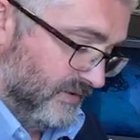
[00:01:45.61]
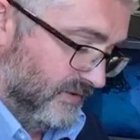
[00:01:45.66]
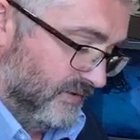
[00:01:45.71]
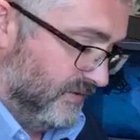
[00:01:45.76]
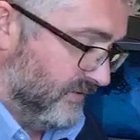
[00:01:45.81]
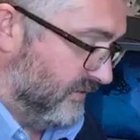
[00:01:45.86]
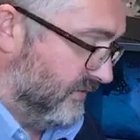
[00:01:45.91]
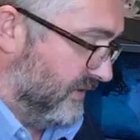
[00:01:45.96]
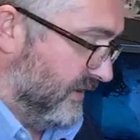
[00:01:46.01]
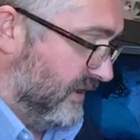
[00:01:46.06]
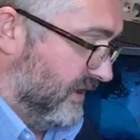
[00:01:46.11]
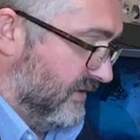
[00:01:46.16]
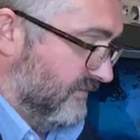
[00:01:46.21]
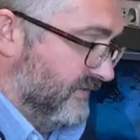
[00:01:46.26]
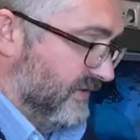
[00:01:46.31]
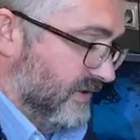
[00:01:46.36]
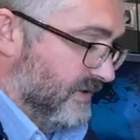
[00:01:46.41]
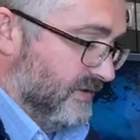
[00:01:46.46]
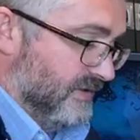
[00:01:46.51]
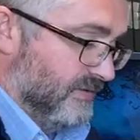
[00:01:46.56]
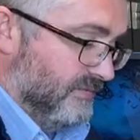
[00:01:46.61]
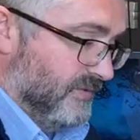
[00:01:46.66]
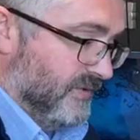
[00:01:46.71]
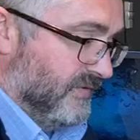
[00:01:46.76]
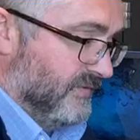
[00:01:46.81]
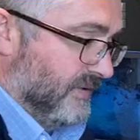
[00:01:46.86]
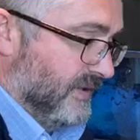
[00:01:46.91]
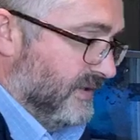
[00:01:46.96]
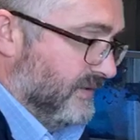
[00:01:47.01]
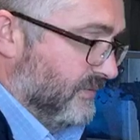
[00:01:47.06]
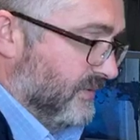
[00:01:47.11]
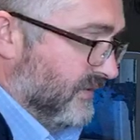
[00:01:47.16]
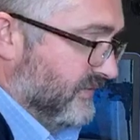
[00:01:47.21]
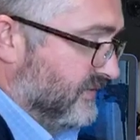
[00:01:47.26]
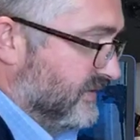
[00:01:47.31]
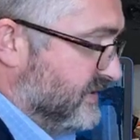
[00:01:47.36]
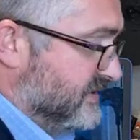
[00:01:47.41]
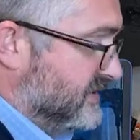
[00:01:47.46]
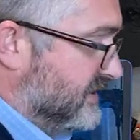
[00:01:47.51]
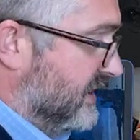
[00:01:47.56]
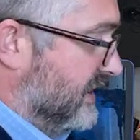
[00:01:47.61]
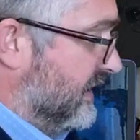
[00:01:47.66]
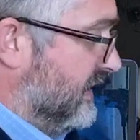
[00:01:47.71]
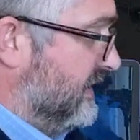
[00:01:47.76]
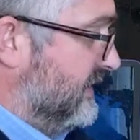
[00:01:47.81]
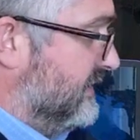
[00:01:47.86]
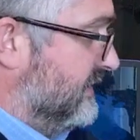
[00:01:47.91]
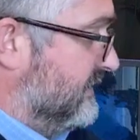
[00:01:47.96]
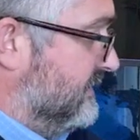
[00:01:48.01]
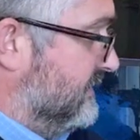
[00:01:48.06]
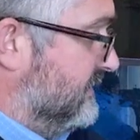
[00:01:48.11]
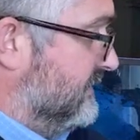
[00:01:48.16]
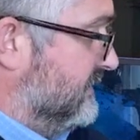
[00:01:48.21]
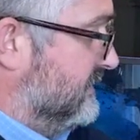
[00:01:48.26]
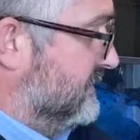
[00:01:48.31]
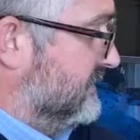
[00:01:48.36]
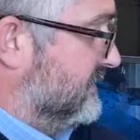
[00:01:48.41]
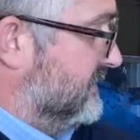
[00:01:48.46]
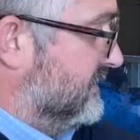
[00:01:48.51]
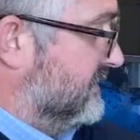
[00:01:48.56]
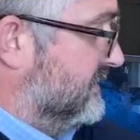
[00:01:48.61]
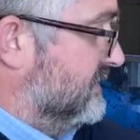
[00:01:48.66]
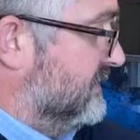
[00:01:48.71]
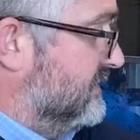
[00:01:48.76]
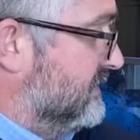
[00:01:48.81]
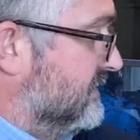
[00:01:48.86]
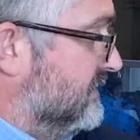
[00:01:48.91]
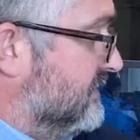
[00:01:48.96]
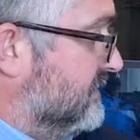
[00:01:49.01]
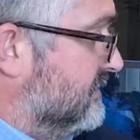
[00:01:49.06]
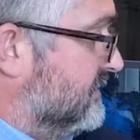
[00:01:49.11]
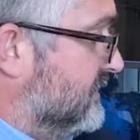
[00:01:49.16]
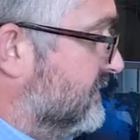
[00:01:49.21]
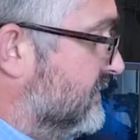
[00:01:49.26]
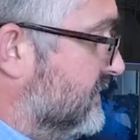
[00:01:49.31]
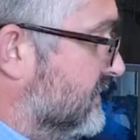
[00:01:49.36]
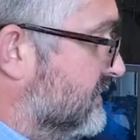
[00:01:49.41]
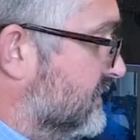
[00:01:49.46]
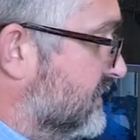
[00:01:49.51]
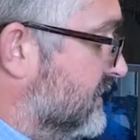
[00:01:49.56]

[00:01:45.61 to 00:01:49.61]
Good to have you with us tonight. What we're going